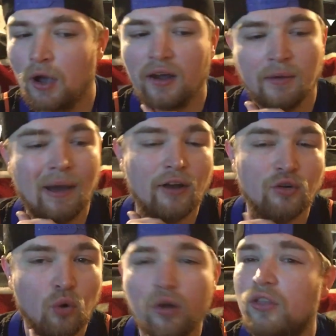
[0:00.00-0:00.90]
talking about
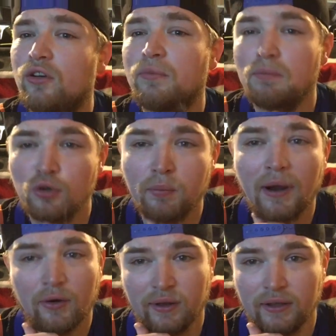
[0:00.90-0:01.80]
Northern
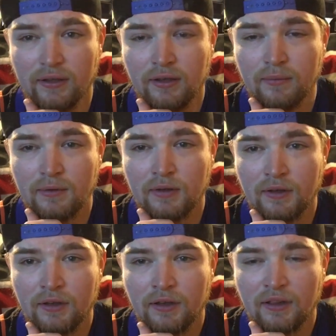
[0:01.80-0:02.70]
Blueberry,
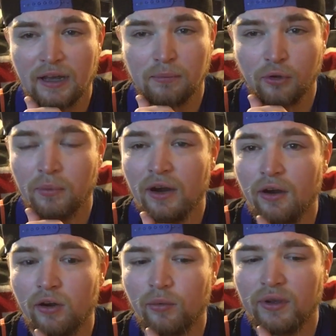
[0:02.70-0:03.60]
like blueberry,
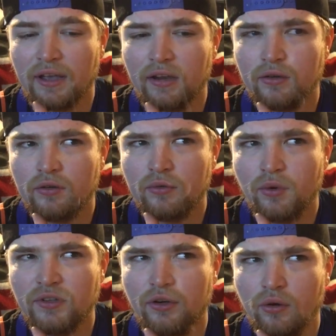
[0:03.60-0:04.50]
or well, yeah, what
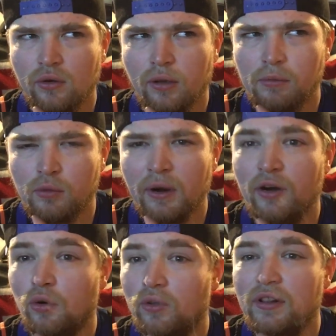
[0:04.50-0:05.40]
was it? Blueberry
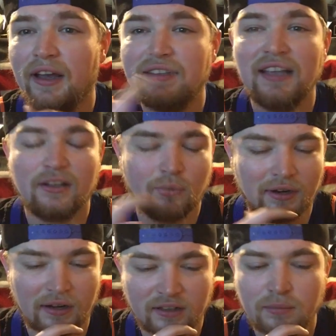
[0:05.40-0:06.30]
Northern Lights. That's what
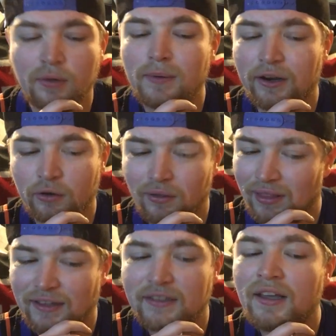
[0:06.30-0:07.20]
it is. Blueberry Northern
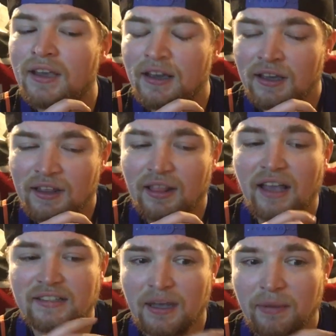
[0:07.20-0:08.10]
Lights.
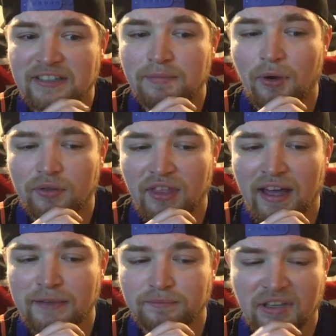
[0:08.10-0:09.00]
Last time I smoked
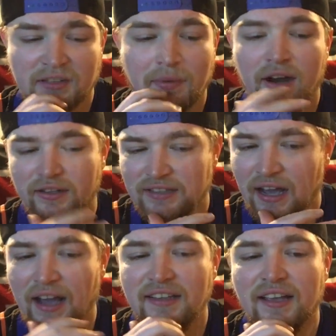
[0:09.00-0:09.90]
that, that's about as
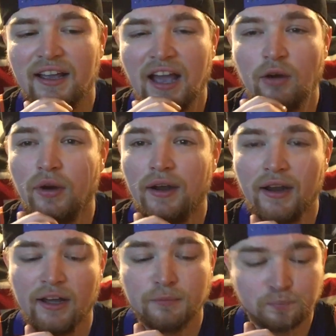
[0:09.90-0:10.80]
high as I got right
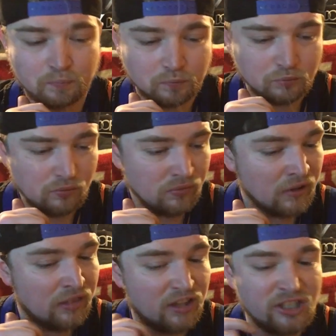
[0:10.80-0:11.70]
now.
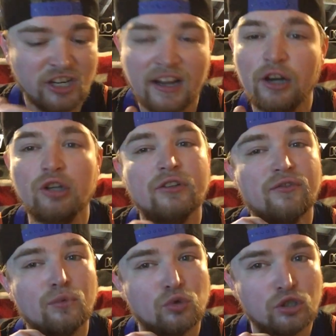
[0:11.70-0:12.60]
And this shit here
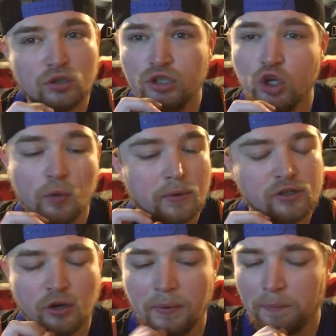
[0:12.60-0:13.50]
is super,
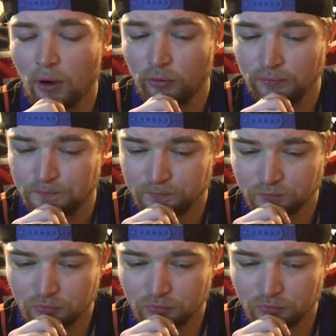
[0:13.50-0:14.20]
super potent.